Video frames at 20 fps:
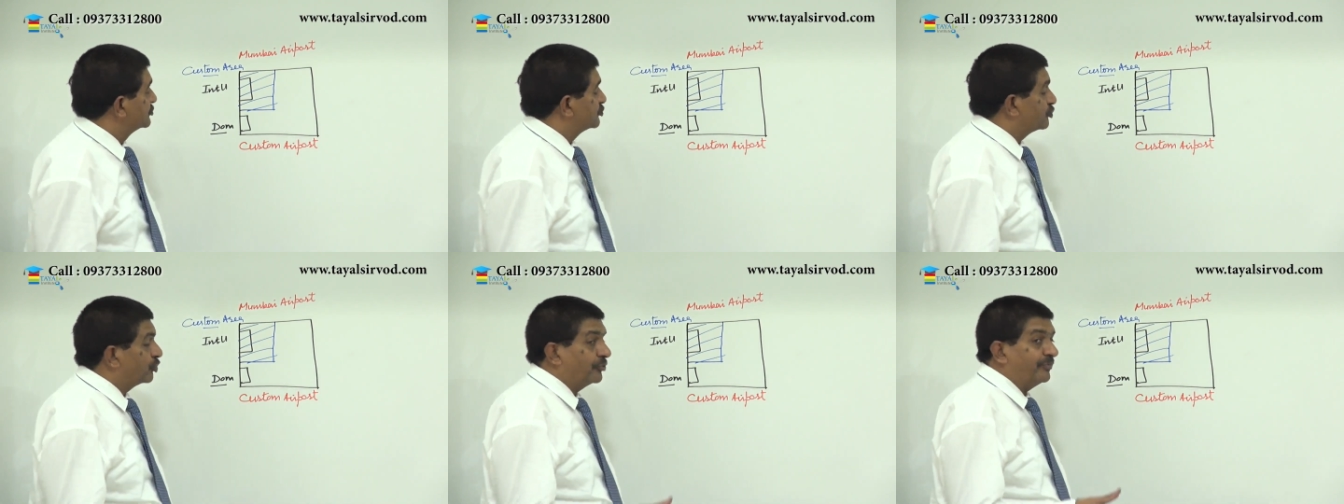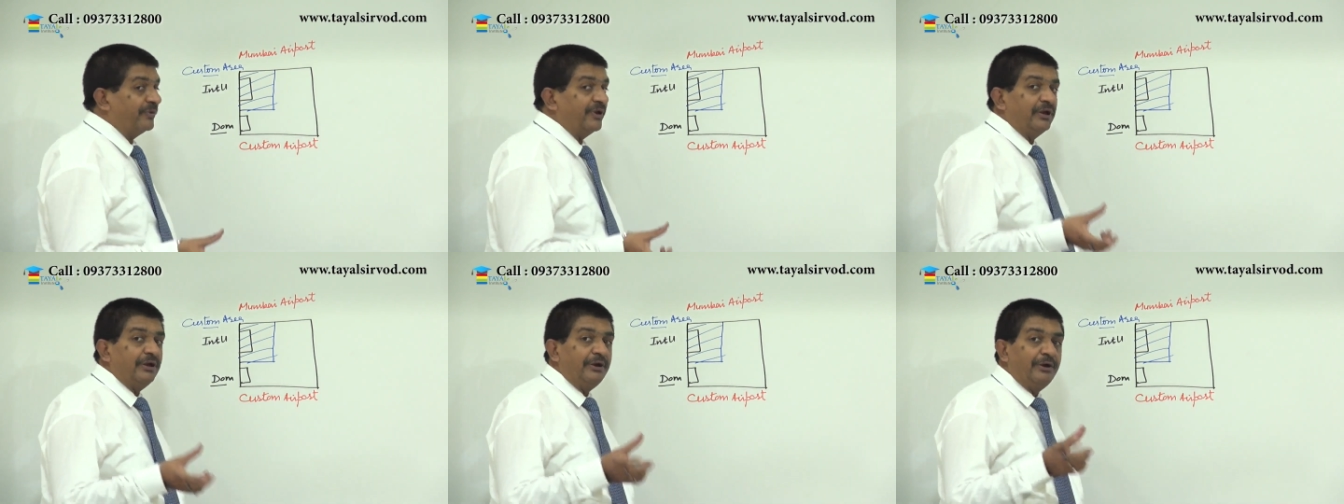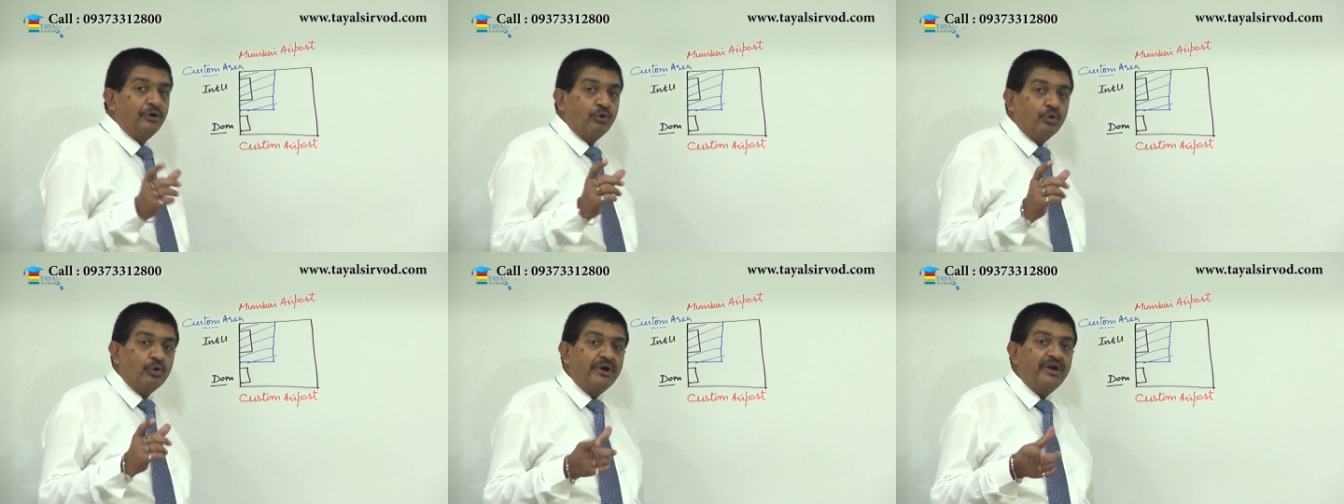should be
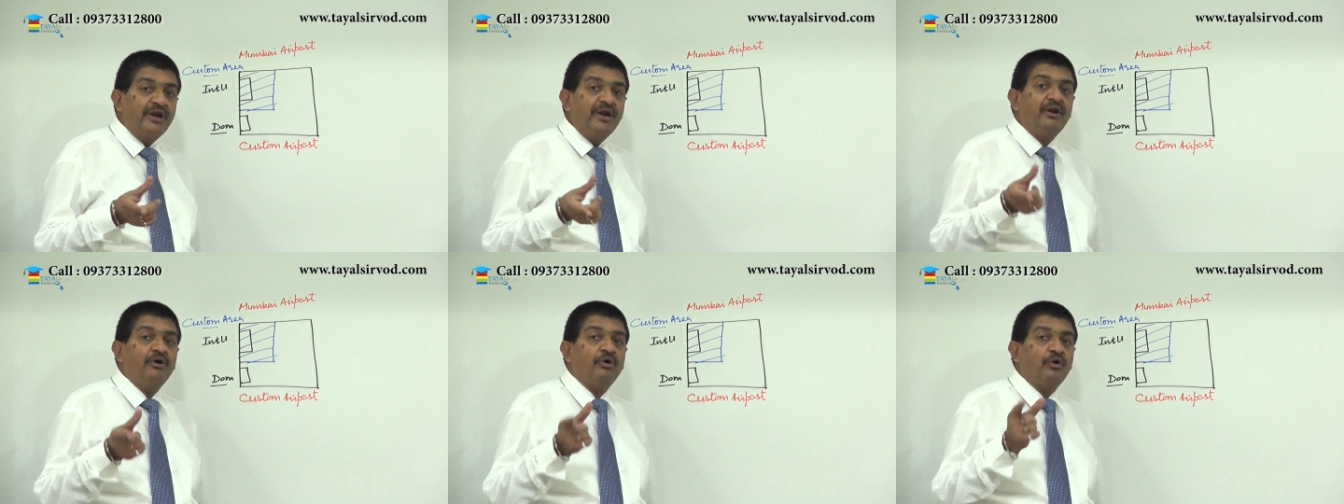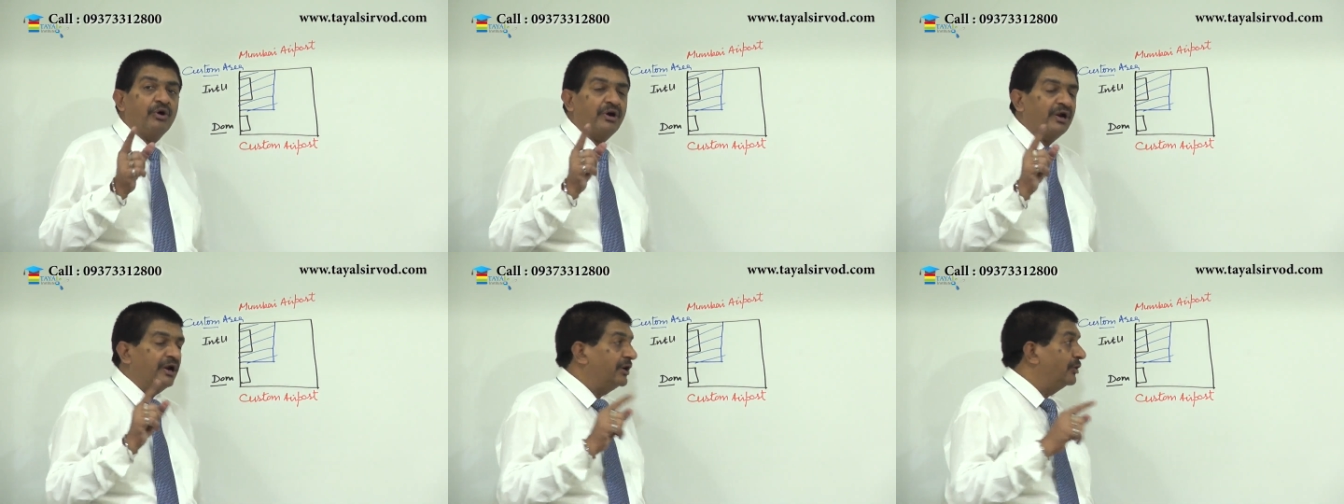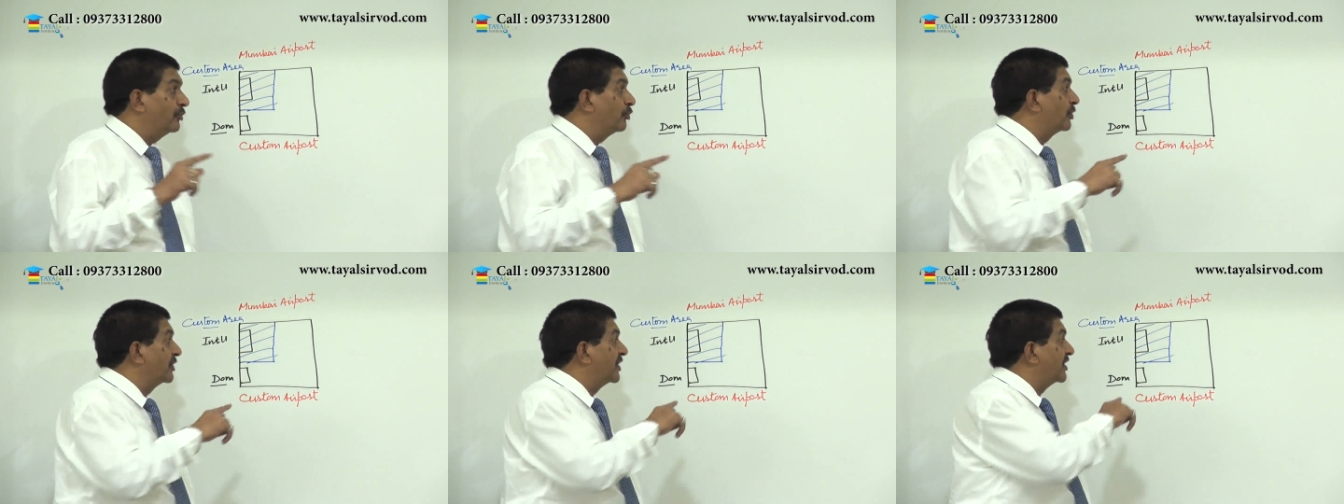loaded or
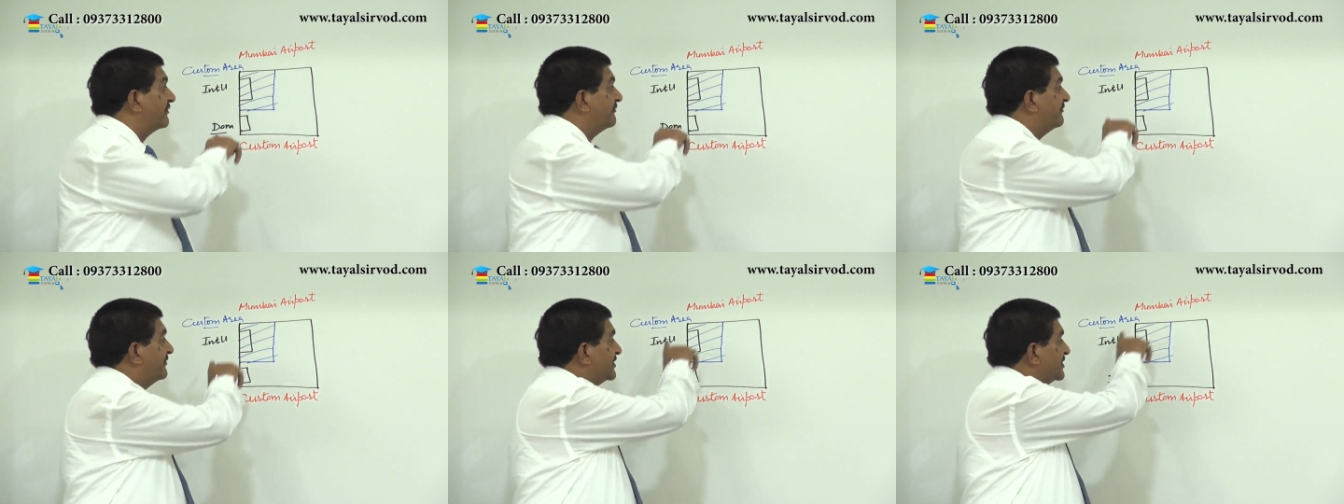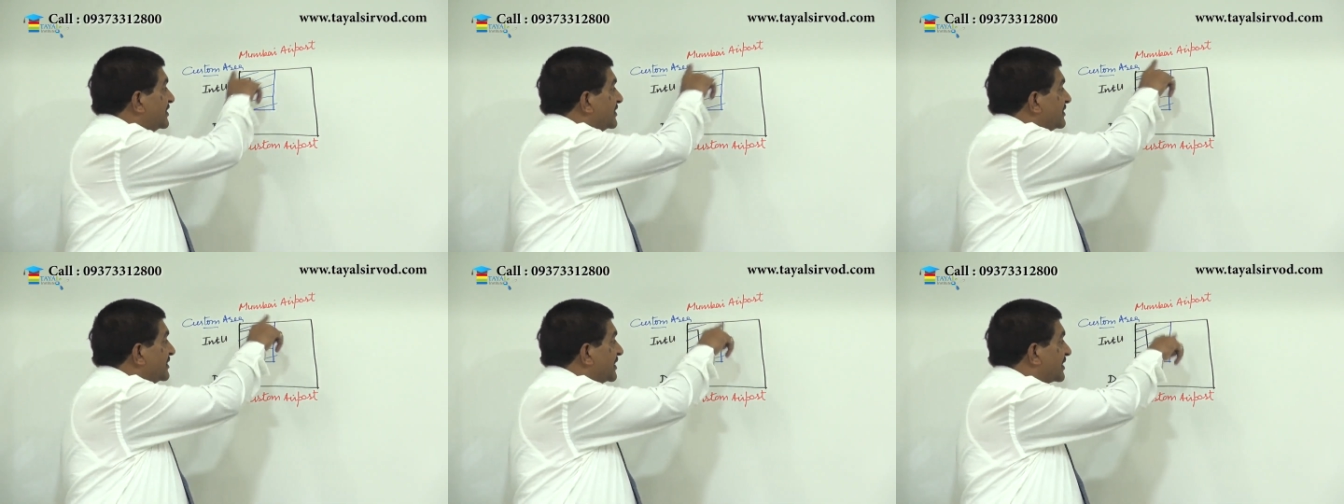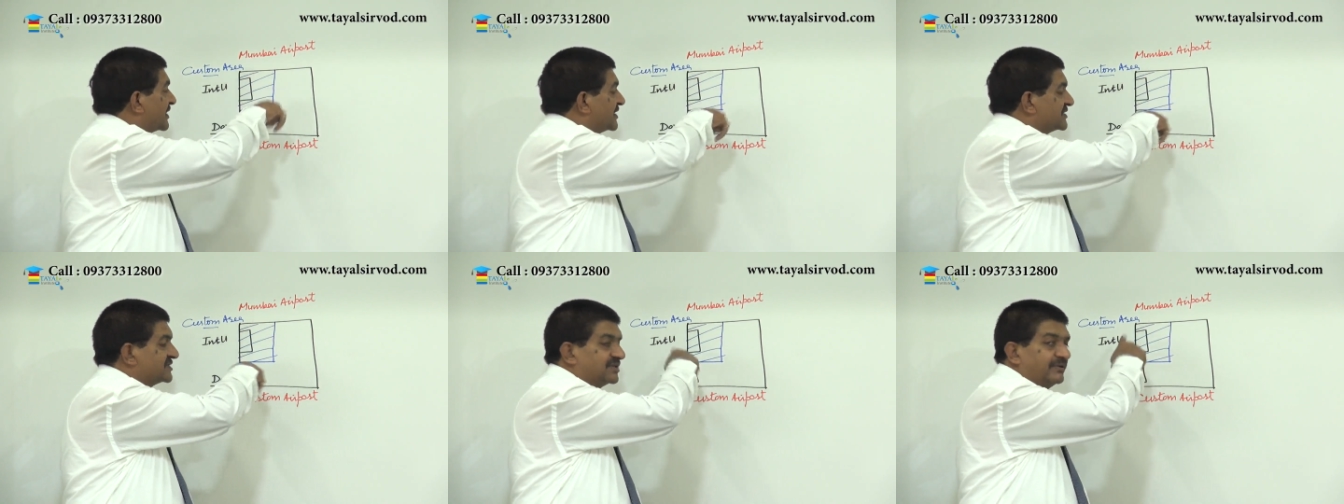unloaded within
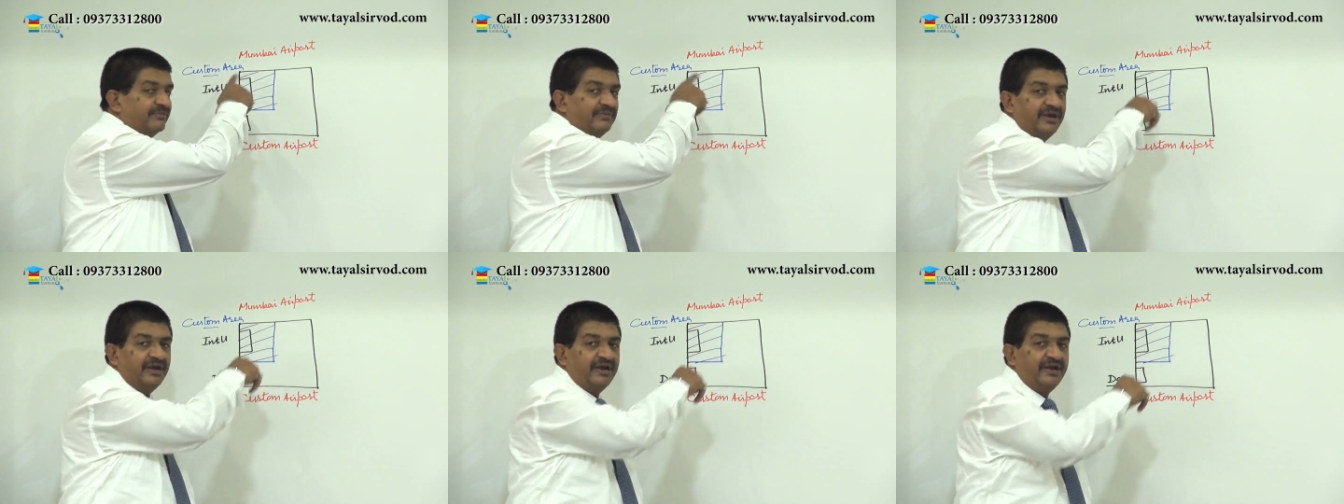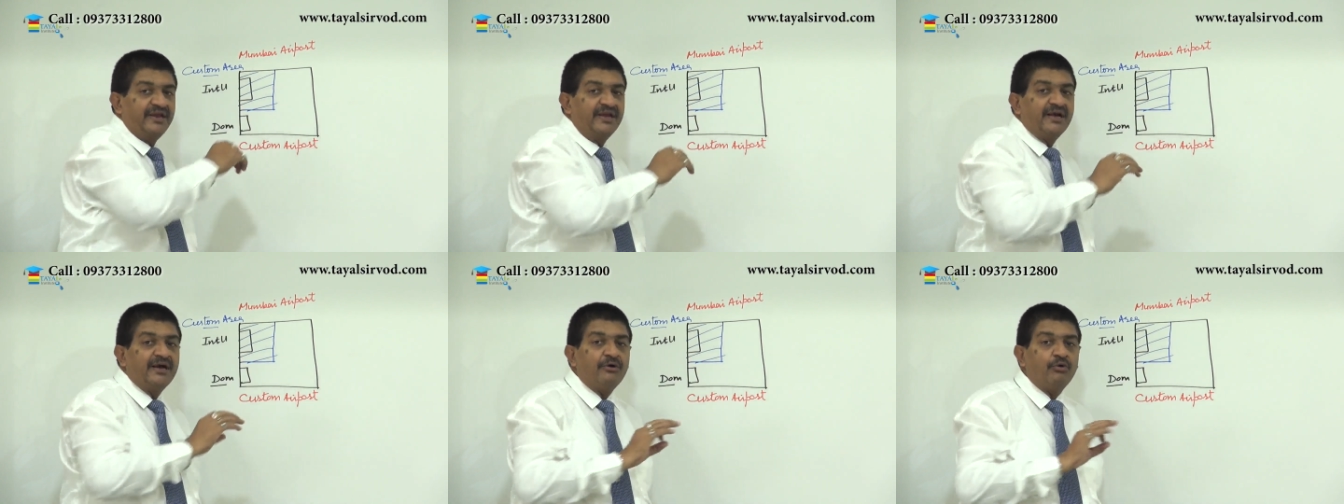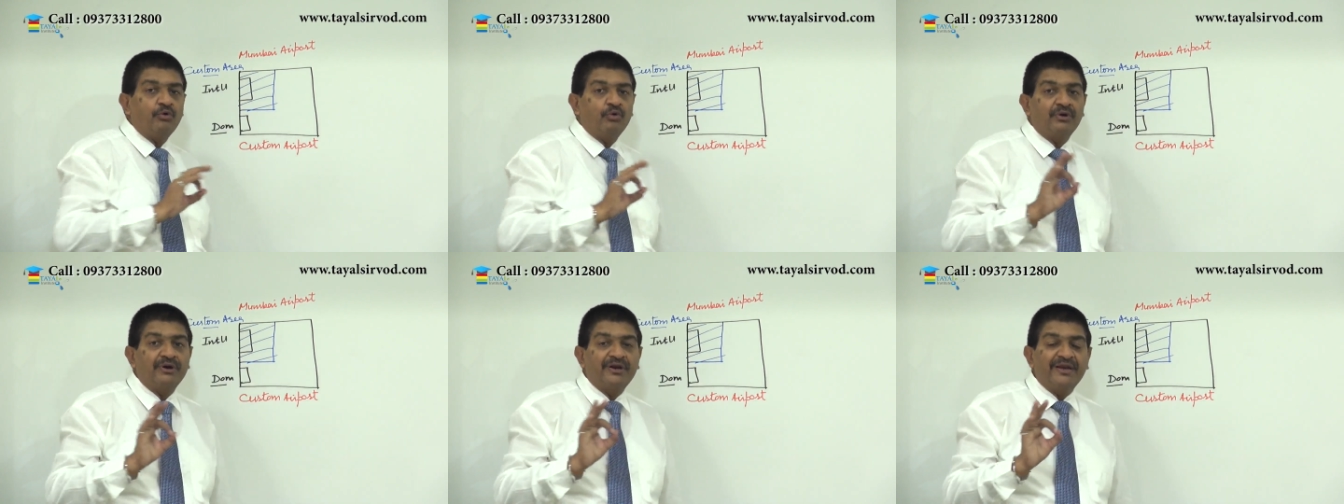the custom area
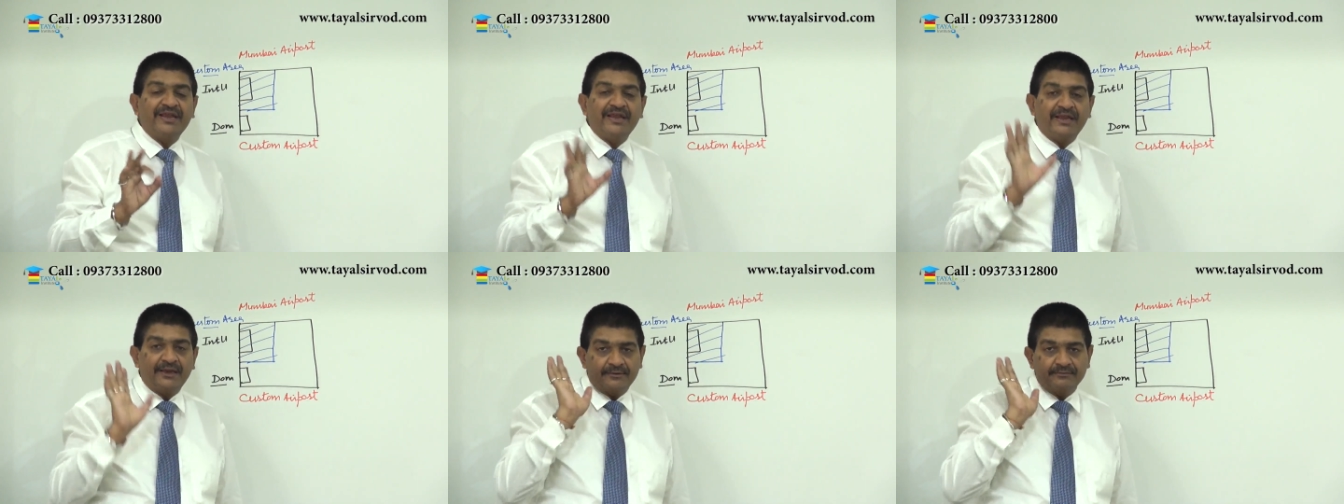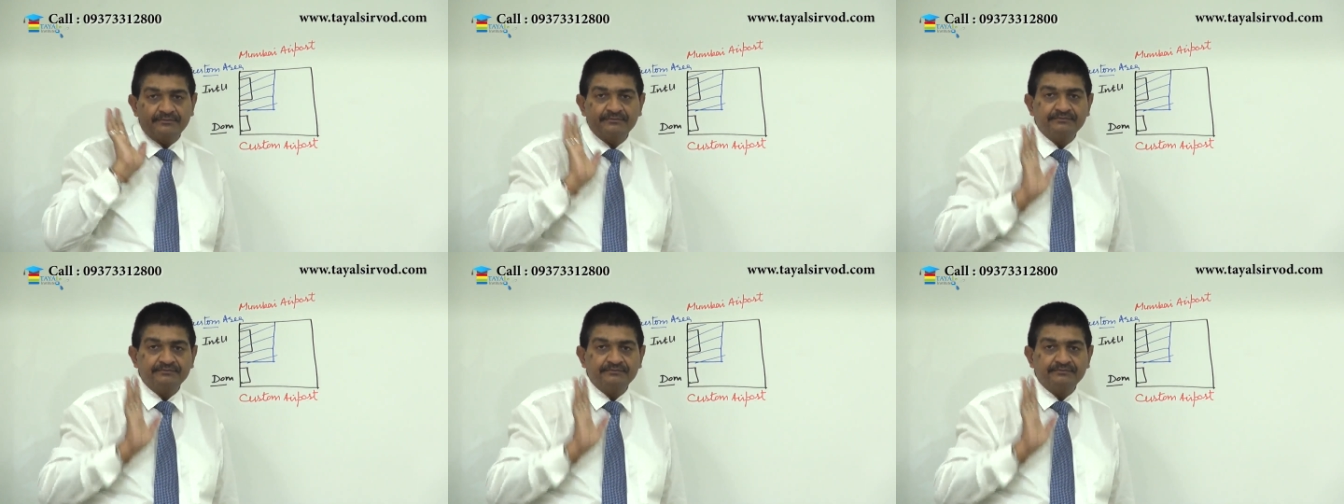only